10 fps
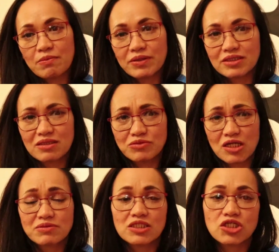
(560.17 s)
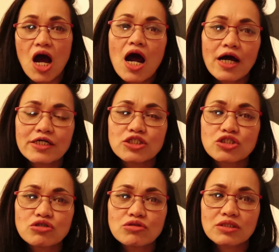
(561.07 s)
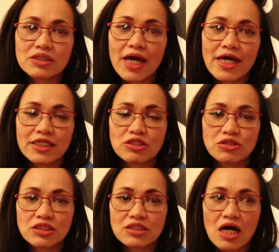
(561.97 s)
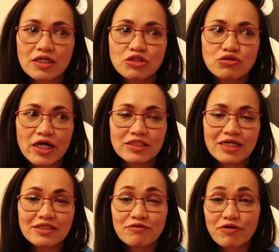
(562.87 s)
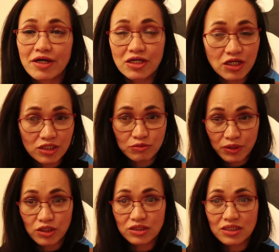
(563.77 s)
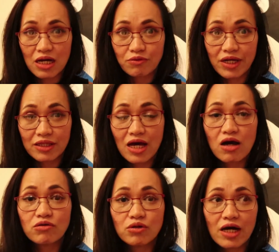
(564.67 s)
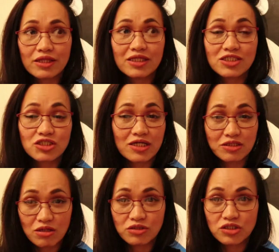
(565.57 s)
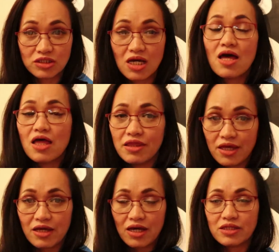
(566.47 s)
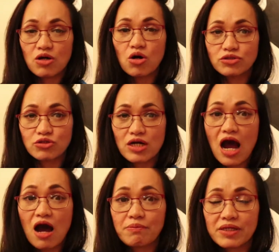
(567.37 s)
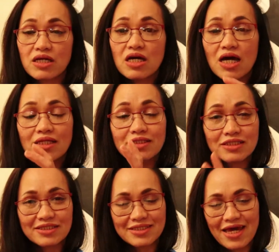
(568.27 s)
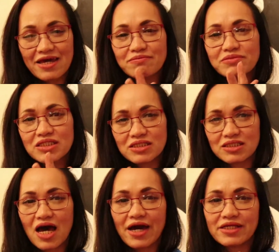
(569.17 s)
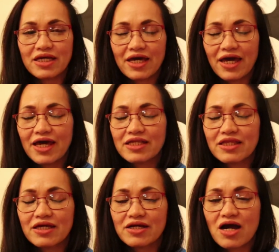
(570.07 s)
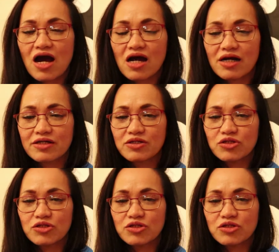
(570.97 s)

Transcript: But sometimes it's hard to say it, or it's hard to identify each, because not right now at this technology they can also copy the same design, and there are